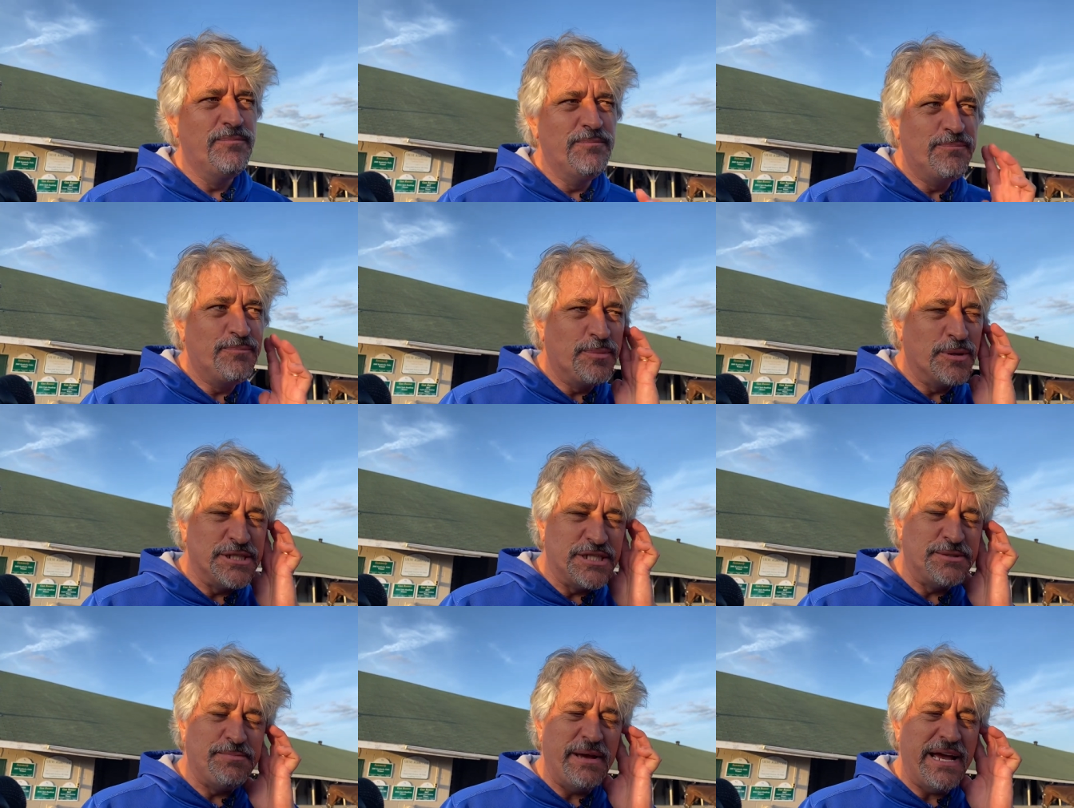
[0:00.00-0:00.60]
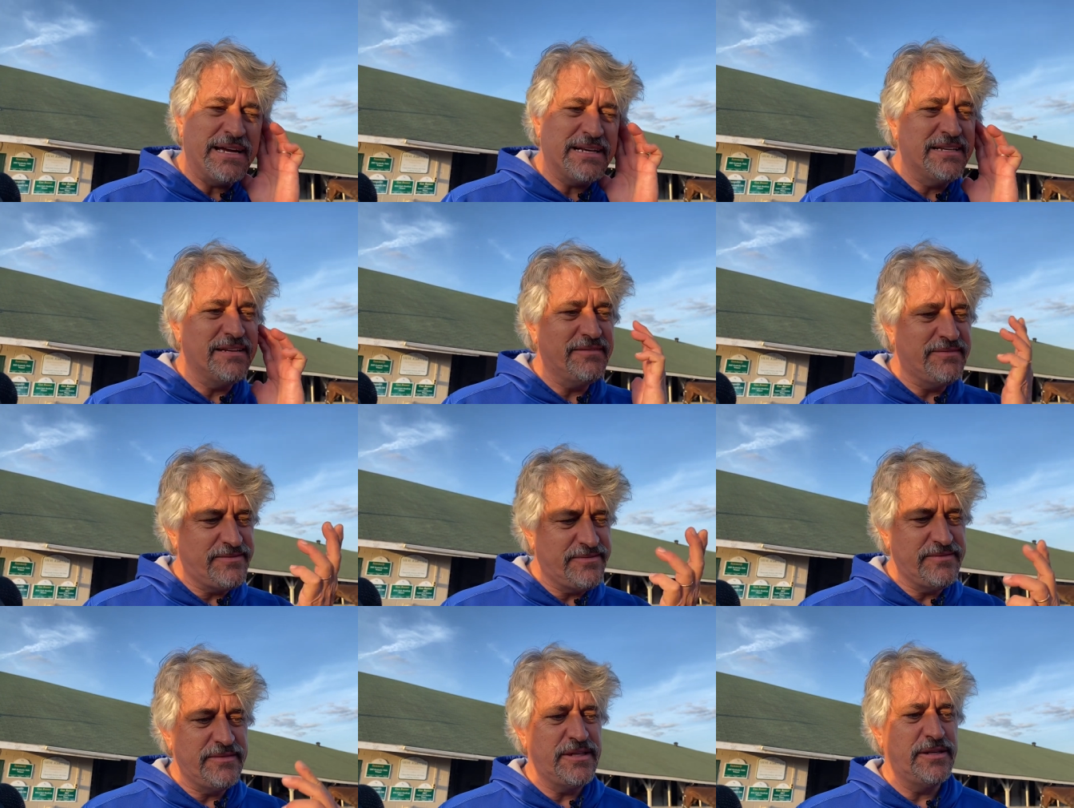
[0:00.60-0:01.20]

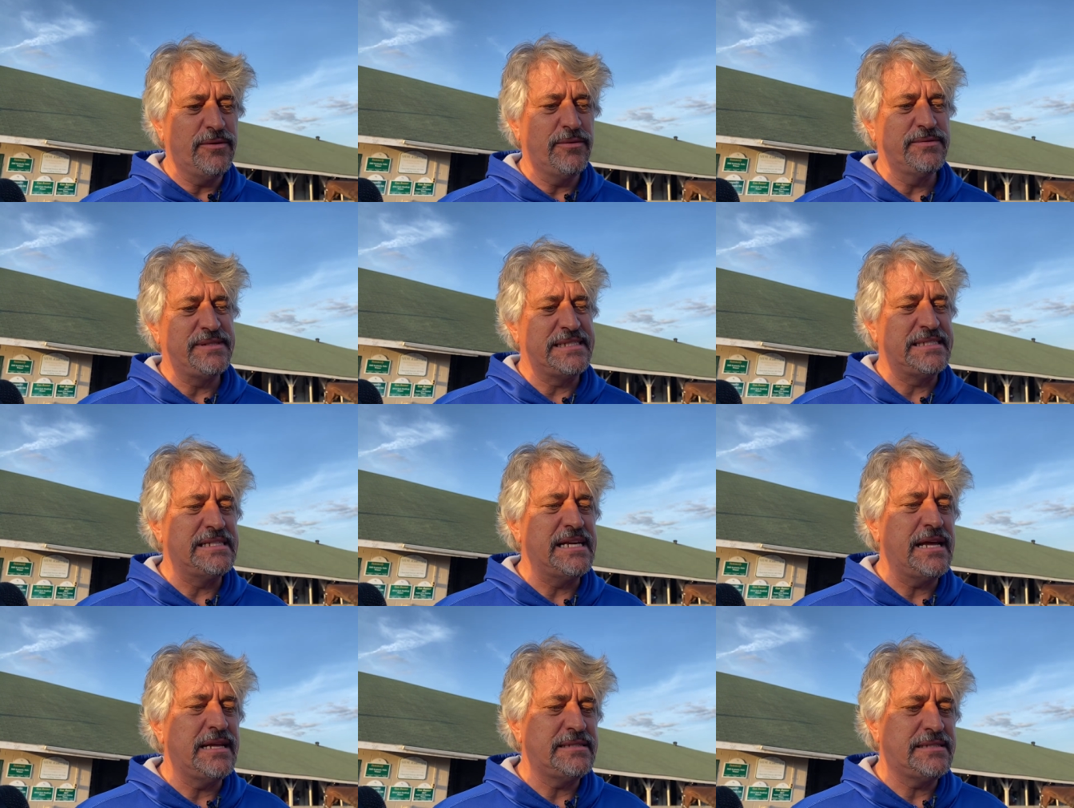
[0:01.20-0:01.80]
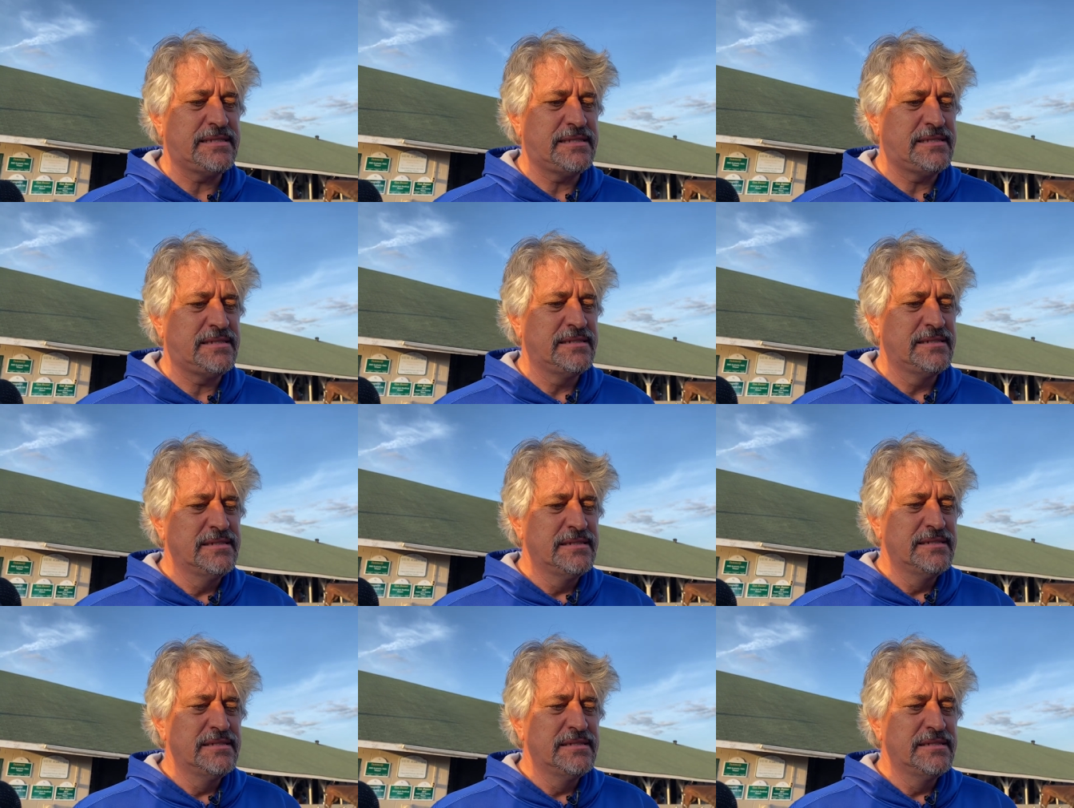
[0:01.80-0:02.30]
perspective, you know, since